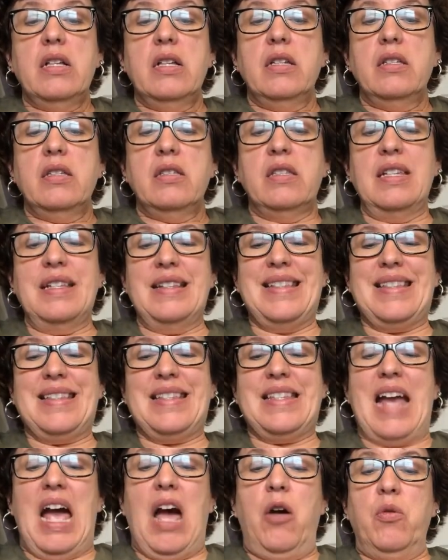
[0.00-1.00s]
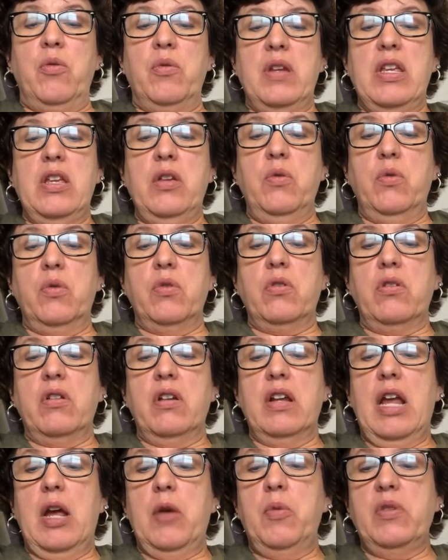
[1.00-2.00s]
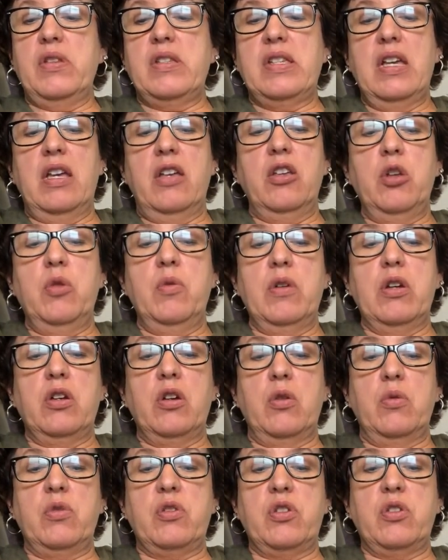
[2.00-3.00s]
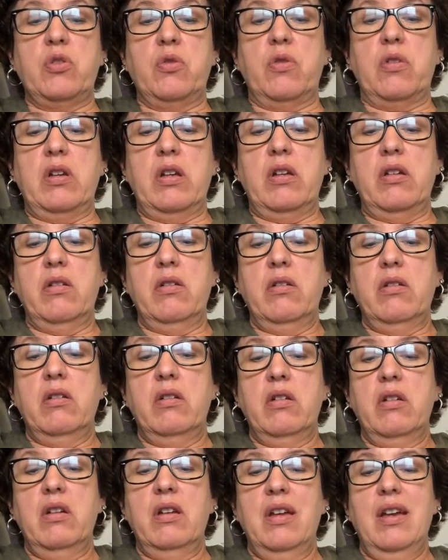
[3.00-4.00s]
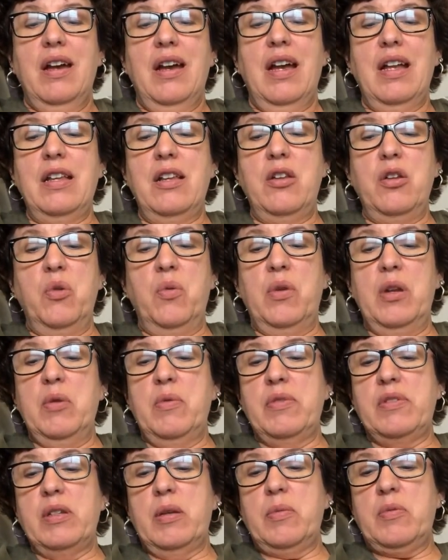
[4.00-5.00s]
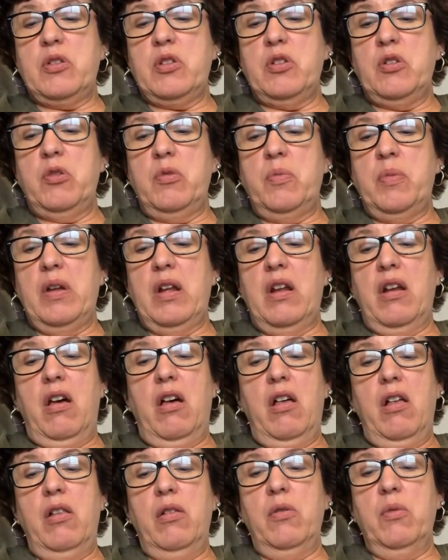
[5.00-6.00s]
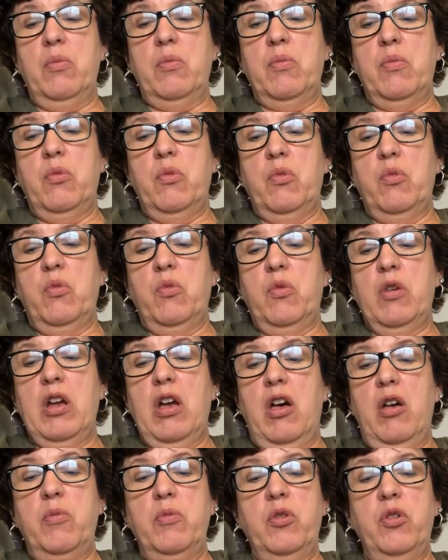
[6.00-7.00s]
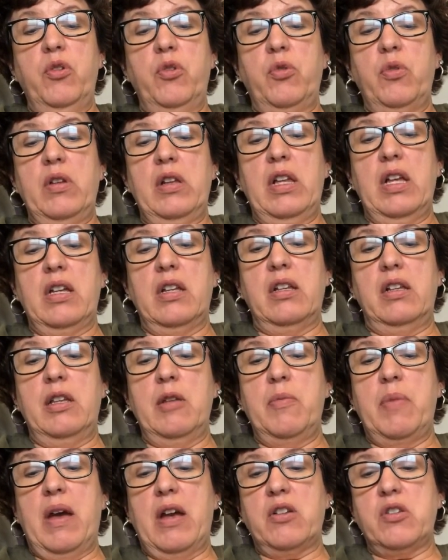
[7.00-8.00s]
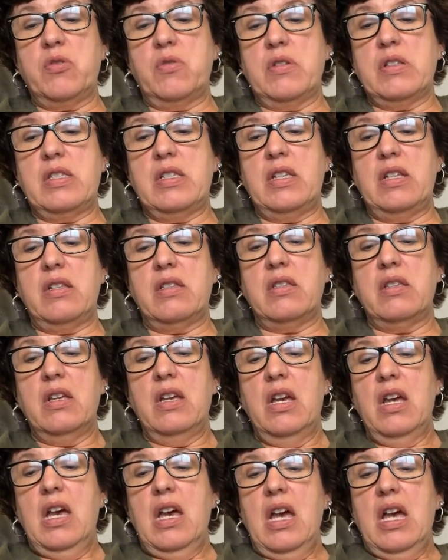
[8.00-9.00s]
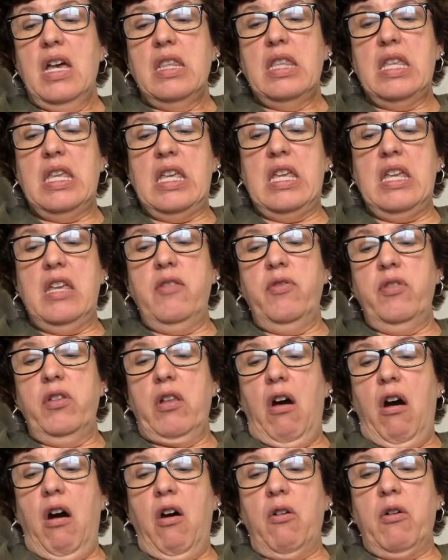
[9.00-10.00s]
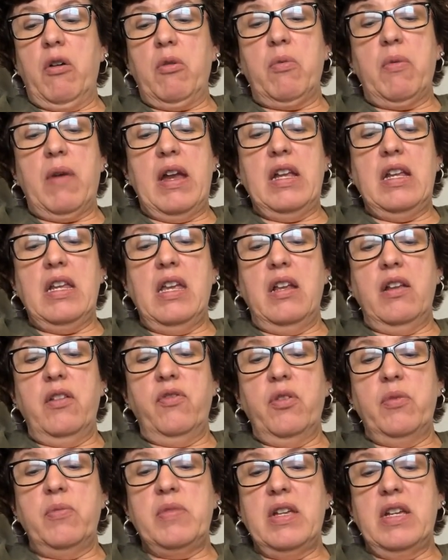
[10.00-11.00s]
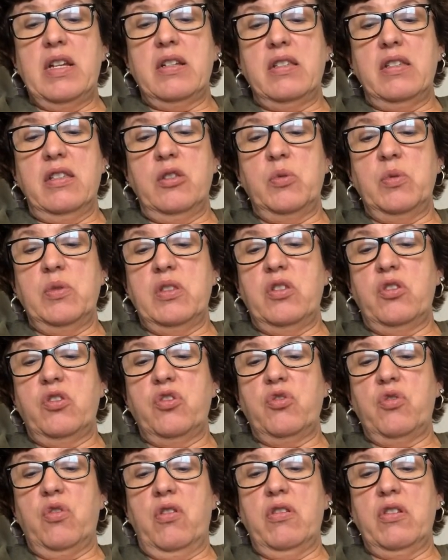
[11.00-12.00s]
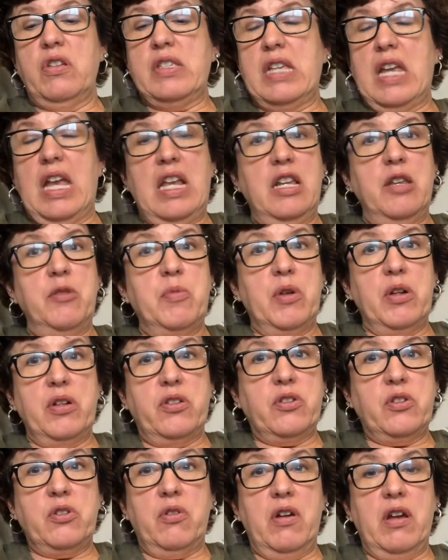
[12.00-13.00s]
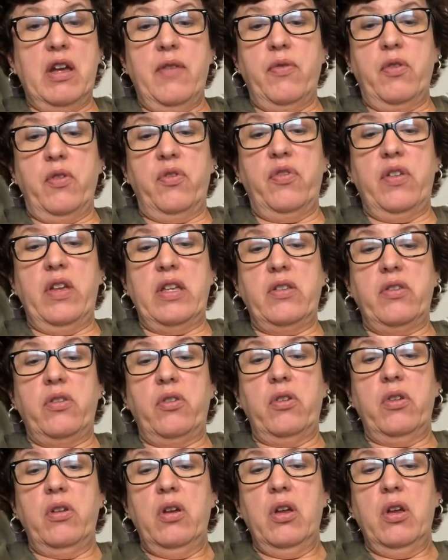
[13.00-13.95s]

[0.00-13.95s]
Sit down, he ordered, and I will tell you a ghost story. I didn't know what he was up to, but it all we all moved reluctantly back to our seats. The evil aura radiating from Tantalus was as strong as any monster I ever faced.